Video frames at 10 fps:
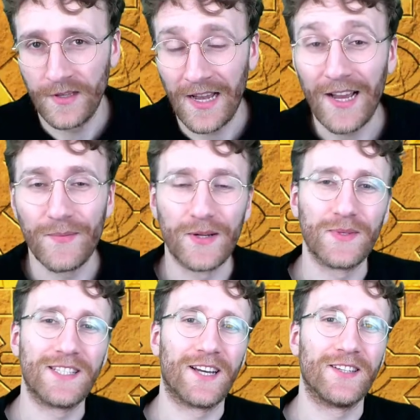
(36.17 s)
Hi, my name
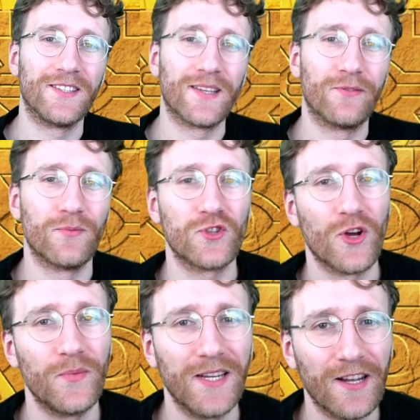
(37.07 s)
is Janis. I'm from
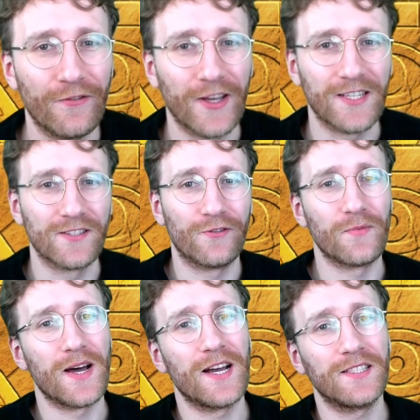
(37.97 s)
Germany. I love Edison
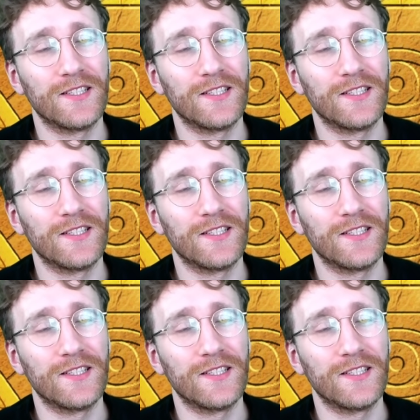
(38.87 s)
Format,